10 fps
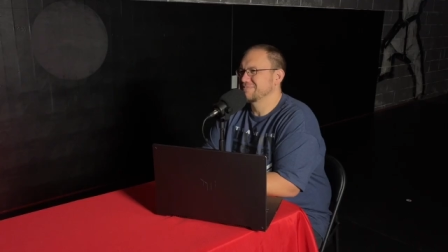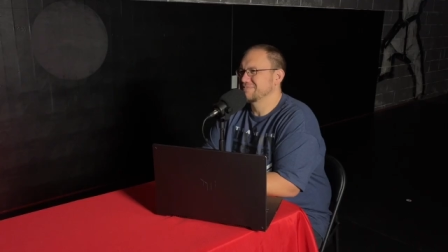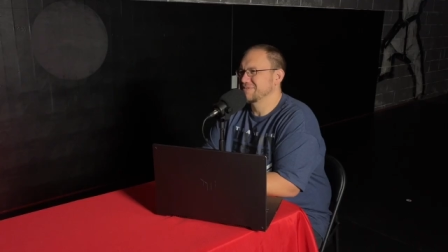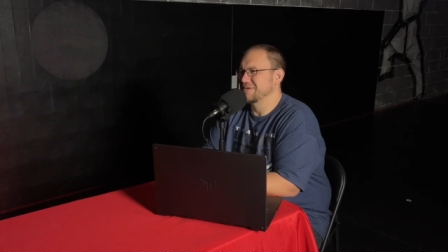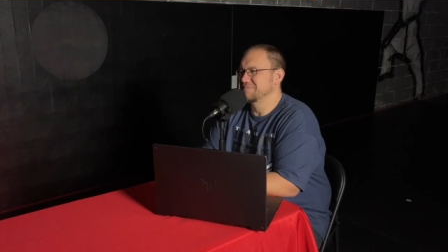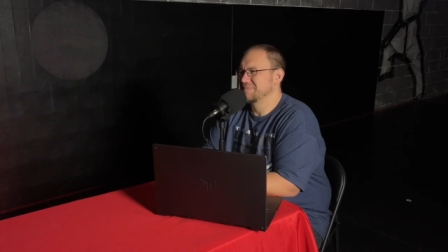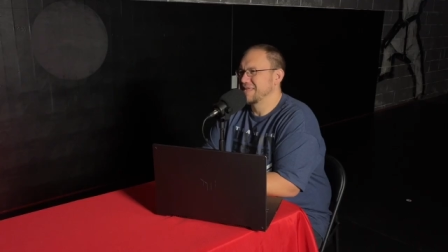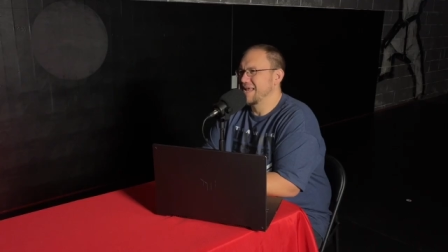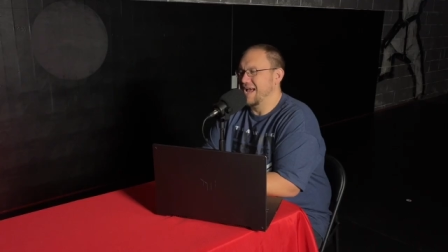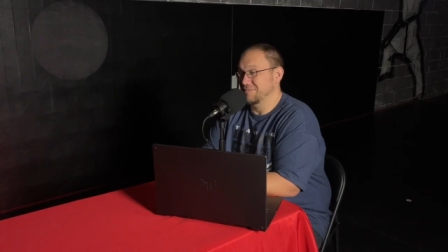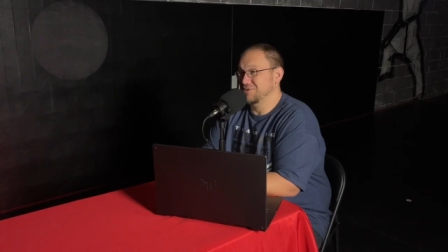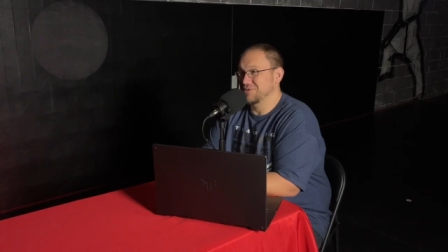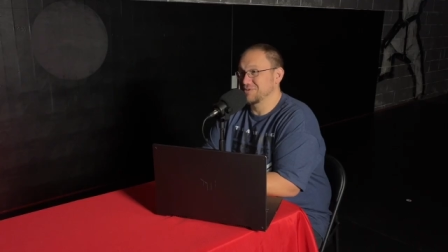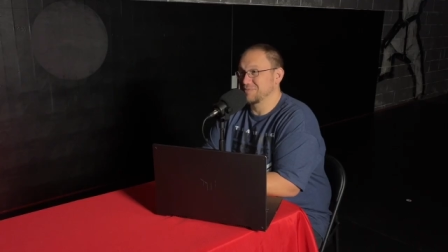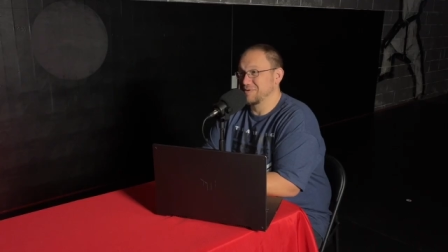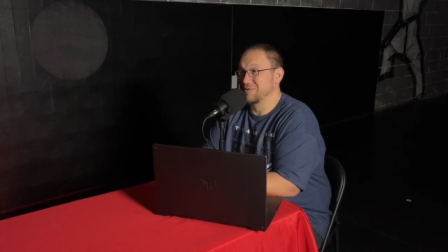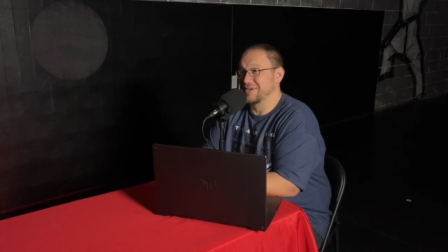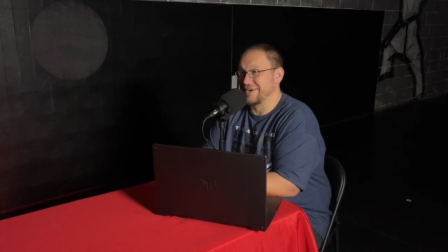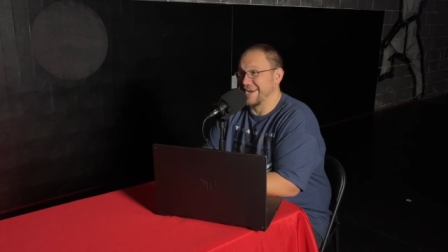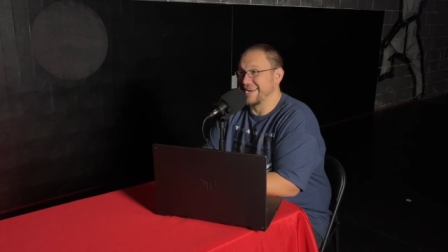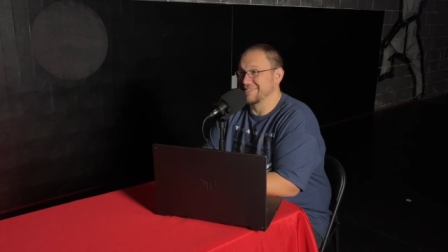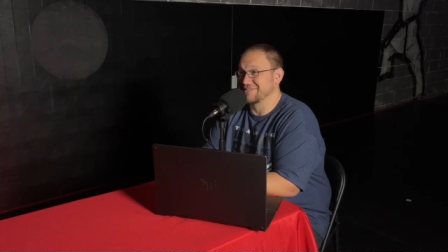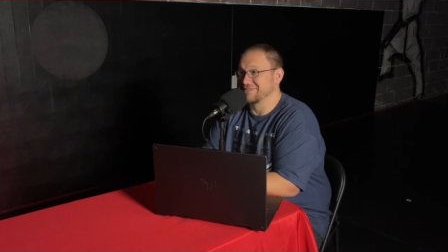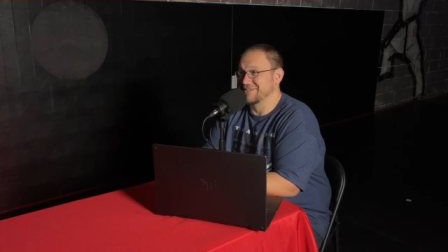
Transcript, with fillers: So I'm sure that we will get our hands on